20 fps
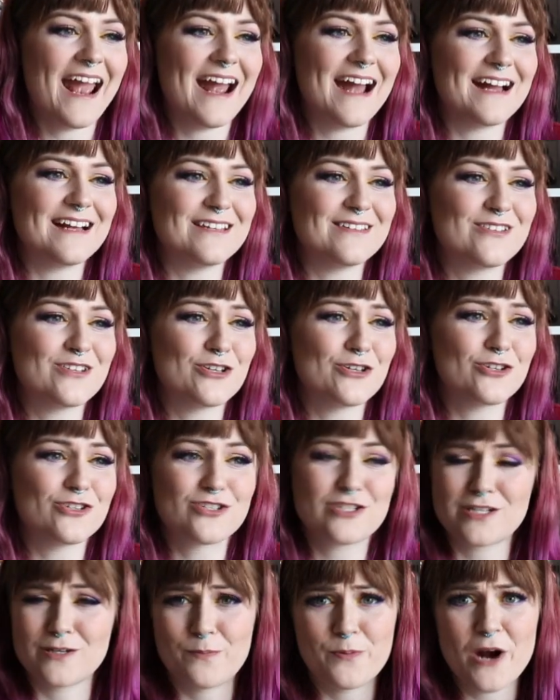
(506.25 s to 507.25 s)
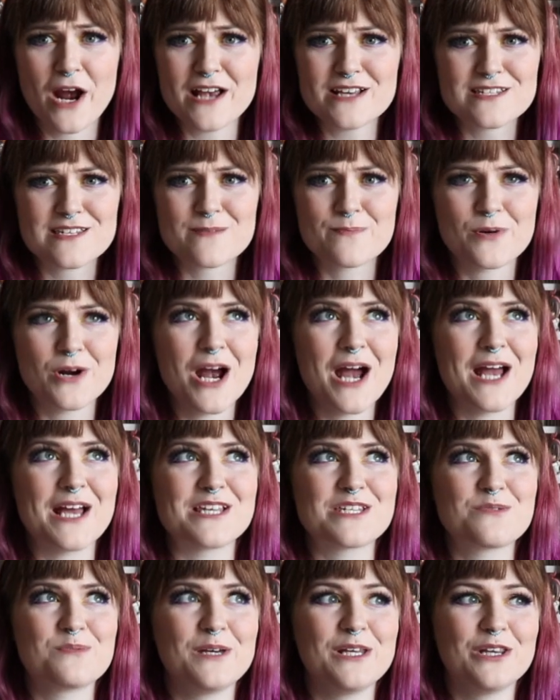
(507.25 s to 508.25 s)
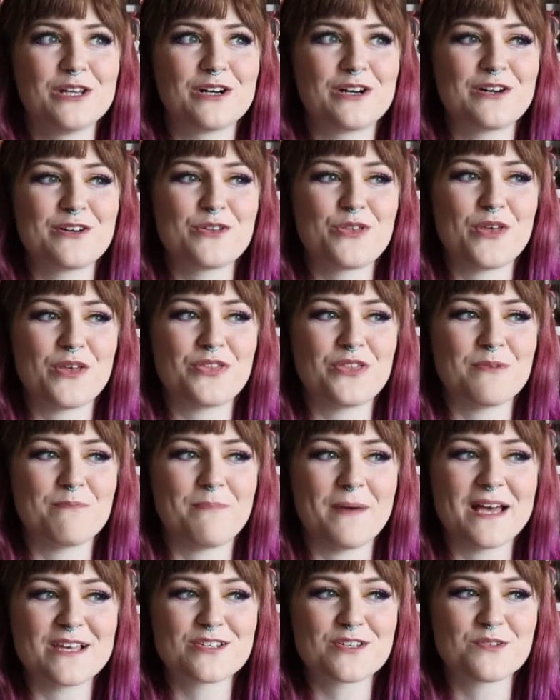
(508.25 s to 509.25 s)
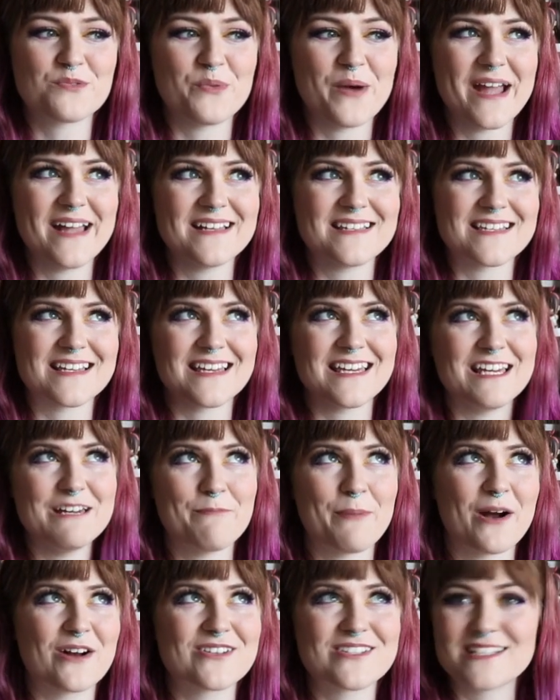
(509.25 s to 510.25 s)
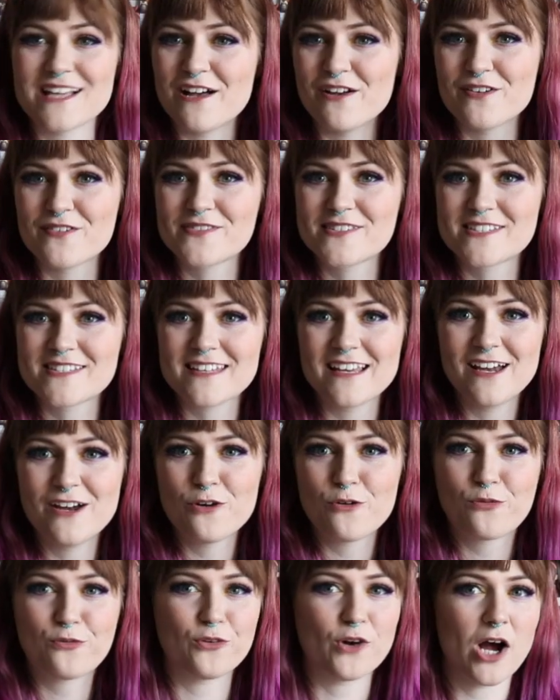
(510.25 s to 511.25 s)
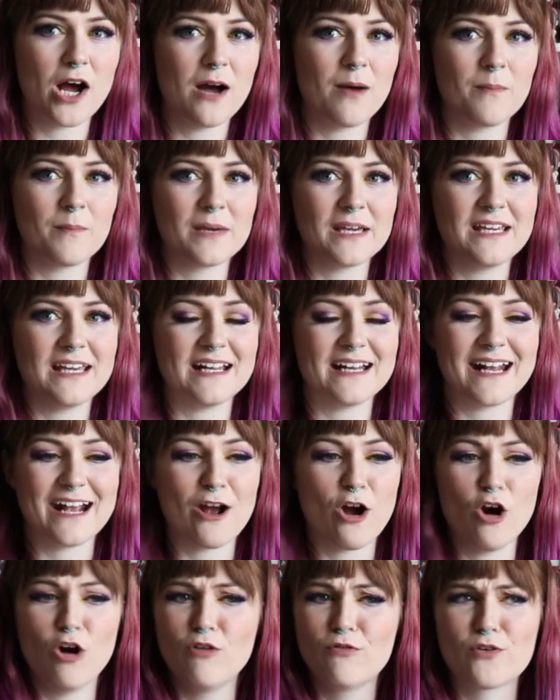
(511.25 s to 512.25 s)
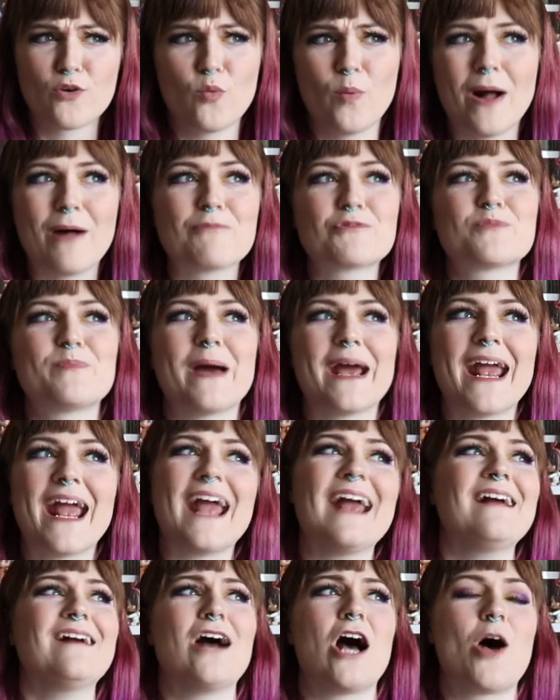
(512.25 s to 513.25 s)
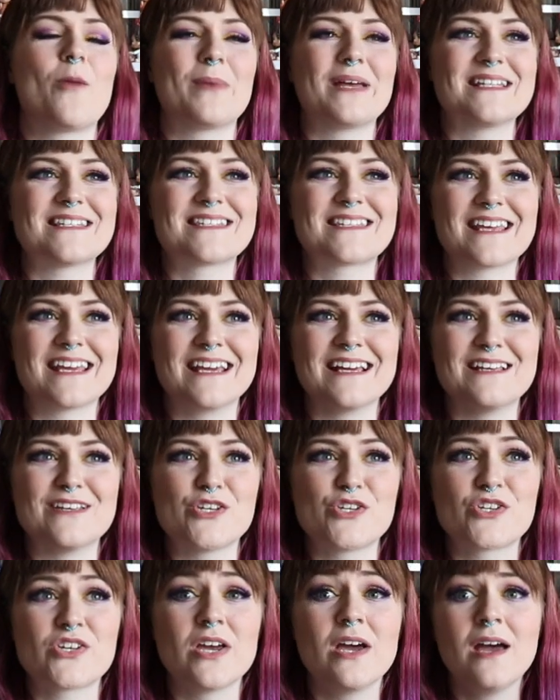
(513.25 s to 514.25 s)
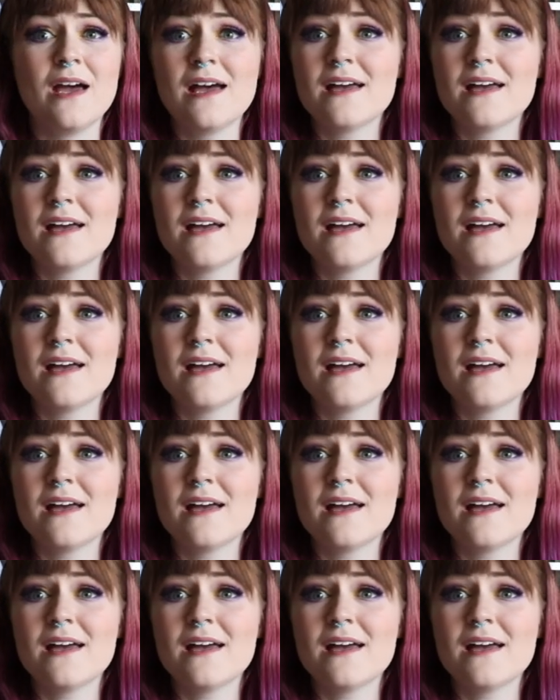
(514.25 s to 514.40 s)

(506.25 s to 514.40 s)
And surprise, surprise, we learned that the best way to keep ourselves from getting overwhelmed by hate comments is